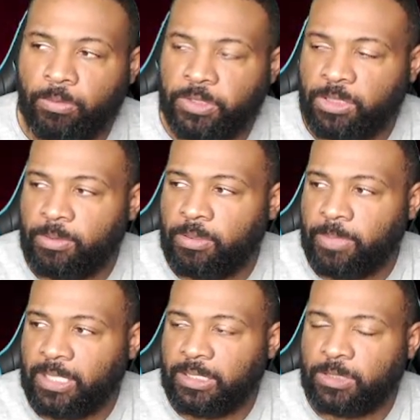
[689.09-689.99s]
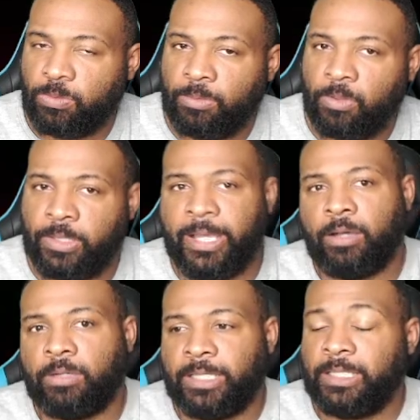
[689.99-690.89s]
We should be able to make at least one more.
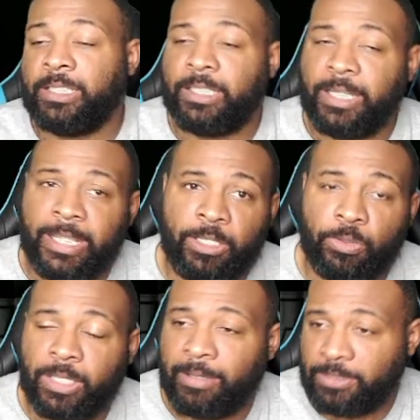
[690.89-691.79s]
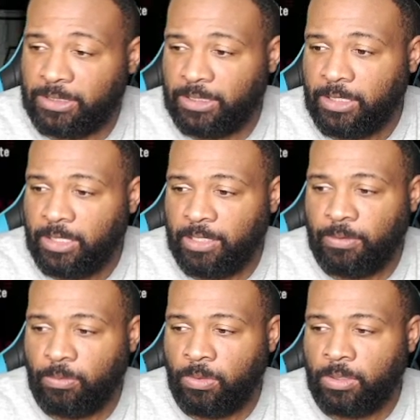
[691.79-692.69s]
Now, at the end of the day, you can obviously, if
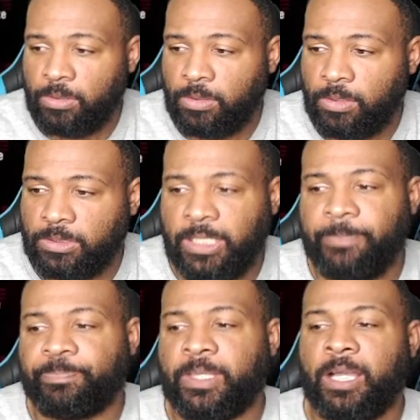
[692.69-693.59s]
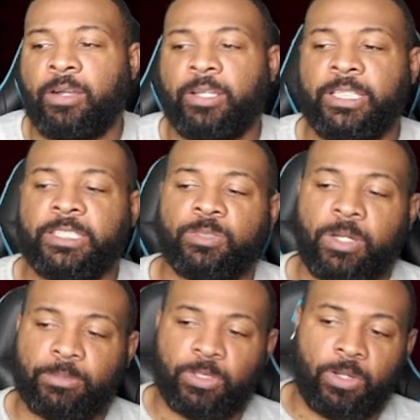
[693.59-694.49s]
you want, see, now this is what
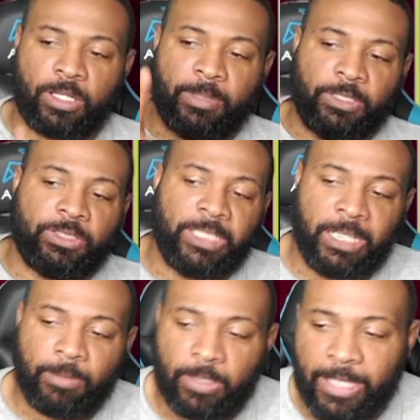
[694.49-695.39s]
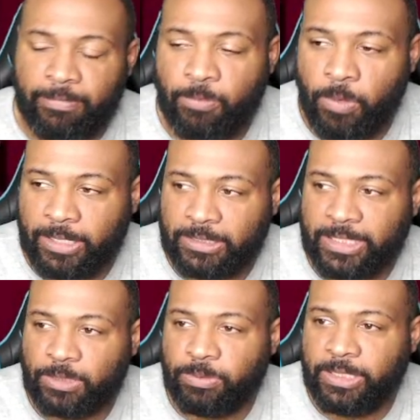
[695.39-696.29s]
I'm talking about. You see how we only have 4 out of
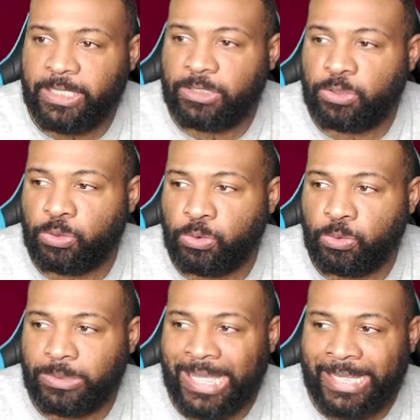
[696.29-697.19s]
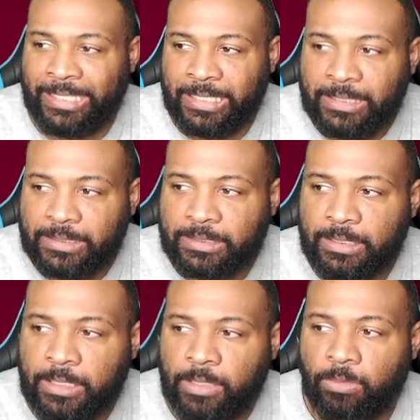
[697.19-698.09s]
6? We need 2 90s,
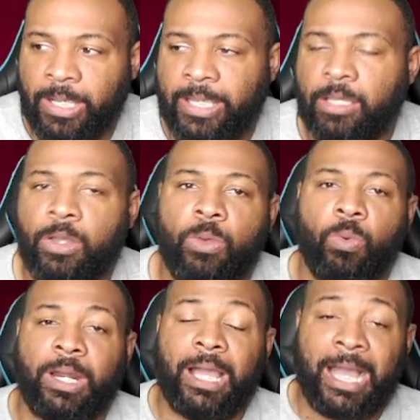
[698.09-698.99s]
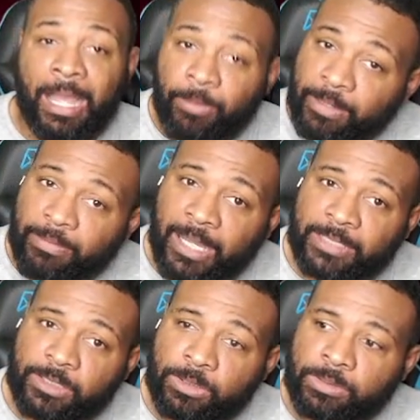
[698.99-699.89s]
right? What I would
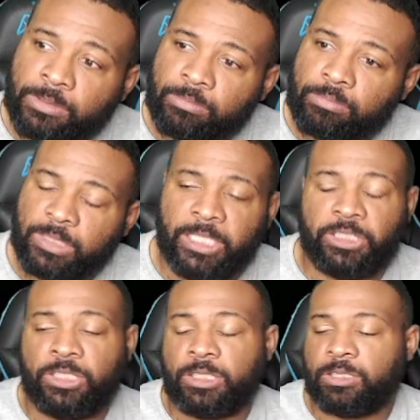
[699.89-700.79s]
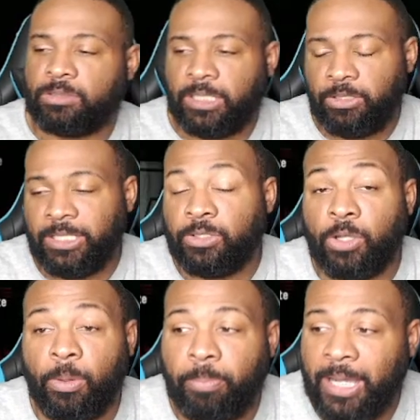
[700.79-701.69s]
advise doing is just, you can either
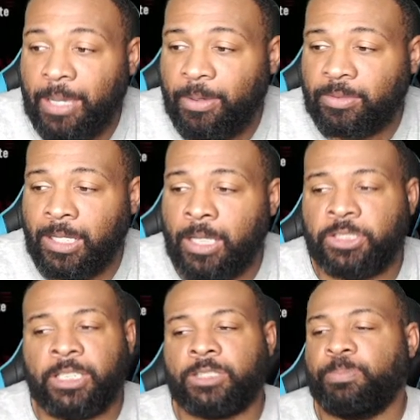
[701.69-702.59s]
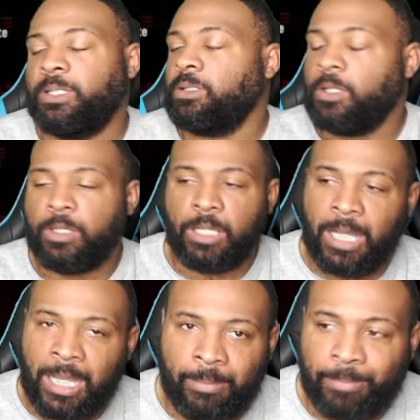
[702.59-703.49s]
go buy them off the auction house, but
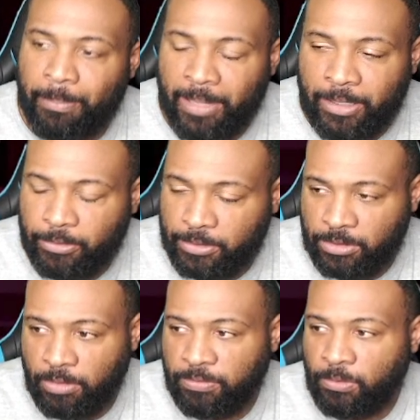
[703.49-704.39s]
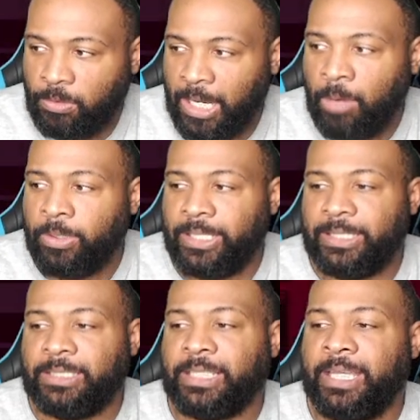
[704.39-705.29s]
my binder is so full. I want to get
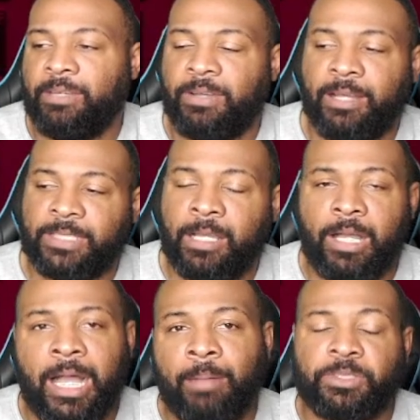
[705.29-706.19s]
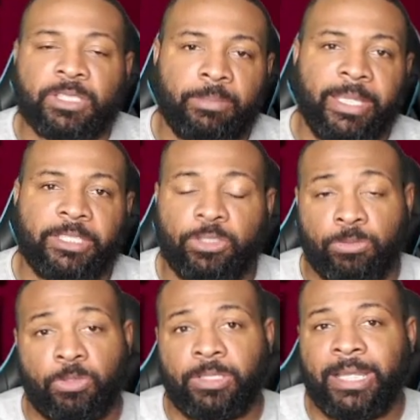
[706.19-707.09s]
these 85s out. I'm just going to make 2
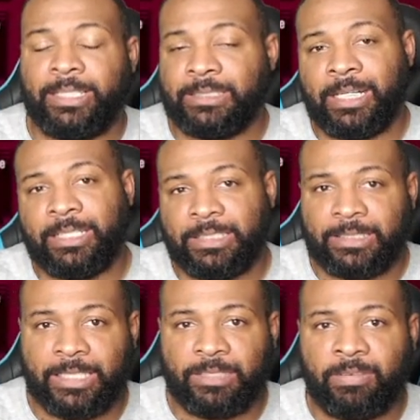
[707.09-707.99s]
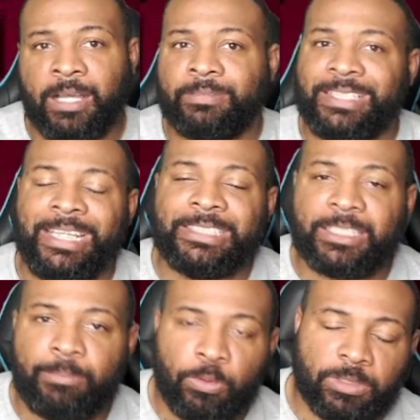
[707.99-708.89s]
more 90s out of these 85s. Is it
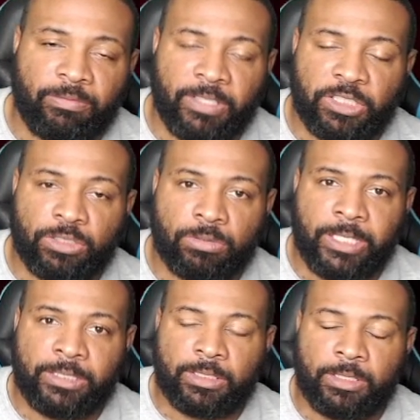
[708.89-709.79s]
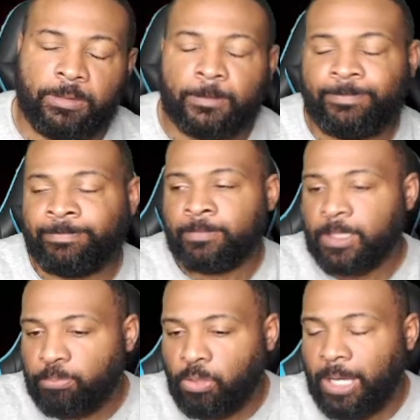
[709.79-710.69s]
the most conventional thing to do?
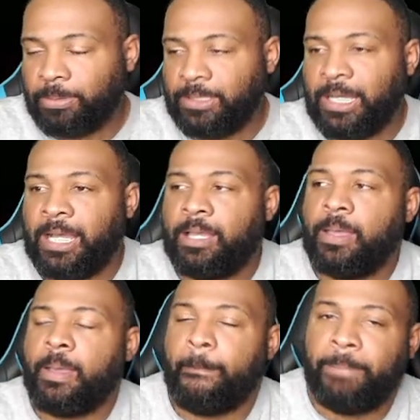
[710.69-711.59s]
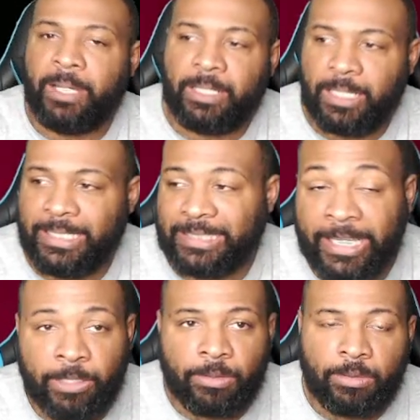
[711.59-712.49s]
Probably not, but it's
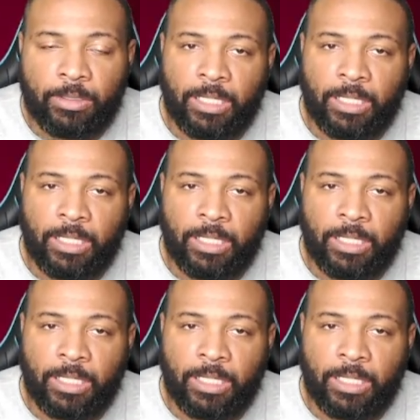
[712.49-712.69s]
here.